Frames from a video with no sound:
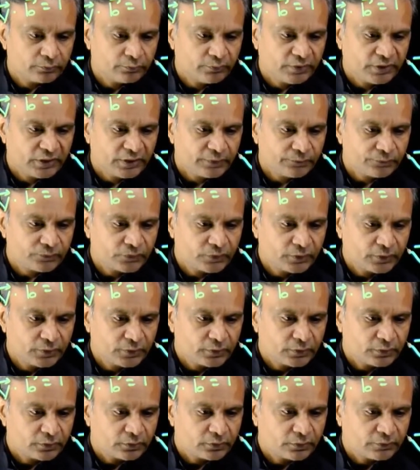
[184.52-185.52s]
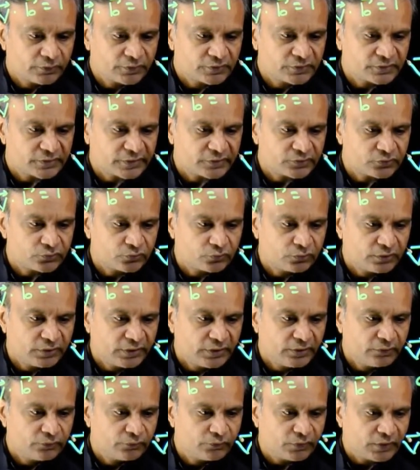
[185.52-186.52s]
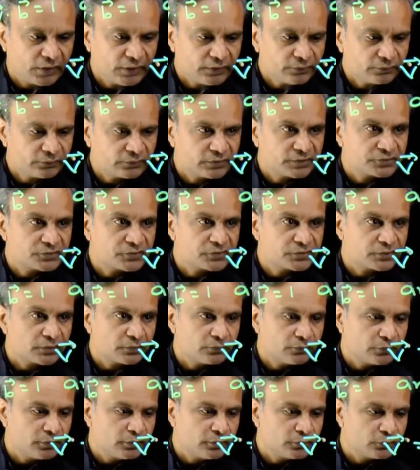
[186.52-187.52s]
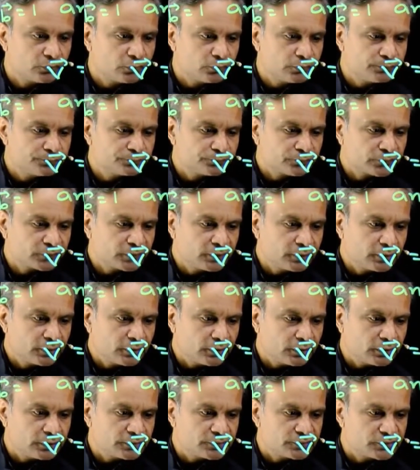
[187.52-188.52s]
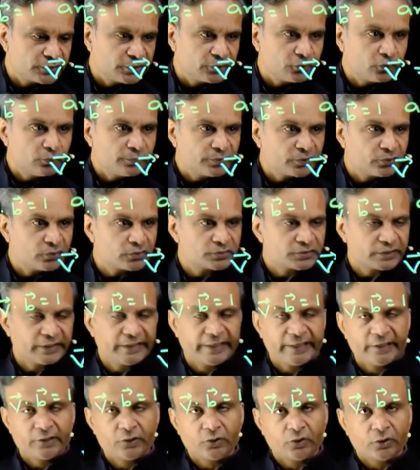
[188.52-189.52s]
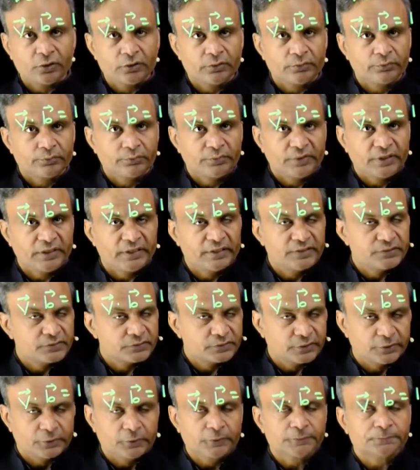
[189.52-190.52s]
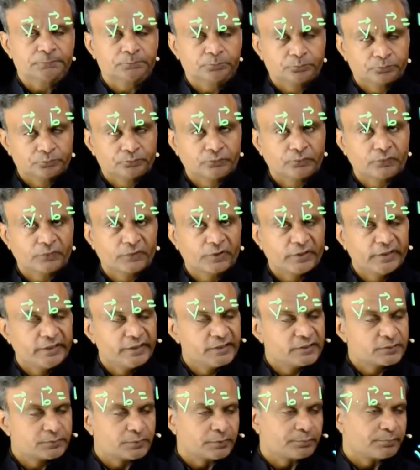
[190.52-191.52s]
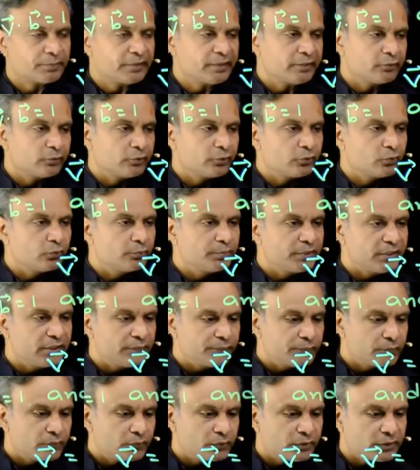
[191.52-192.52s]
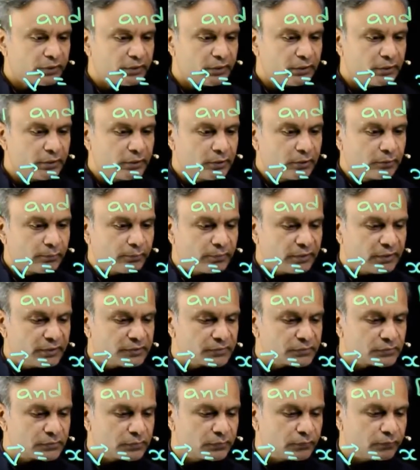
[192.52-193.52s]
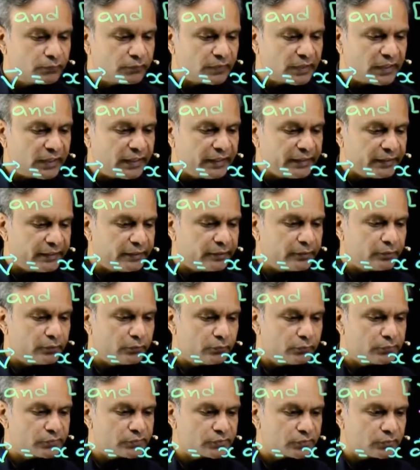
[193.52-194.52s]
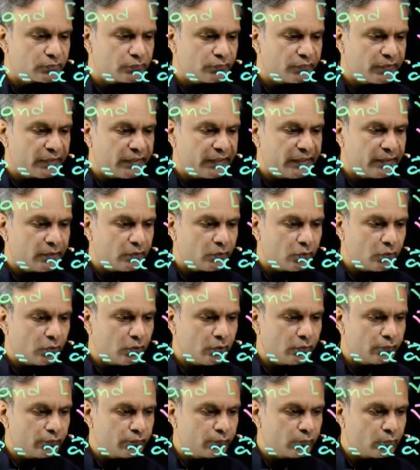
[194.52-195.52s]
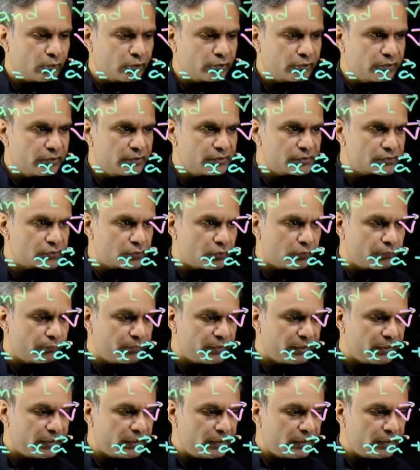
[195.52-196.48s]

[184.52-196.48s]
b, which is actually 1. This is equal to 0 because a dot b is 0. A is perpendicular to b. Okay, plus y into square of modulus of b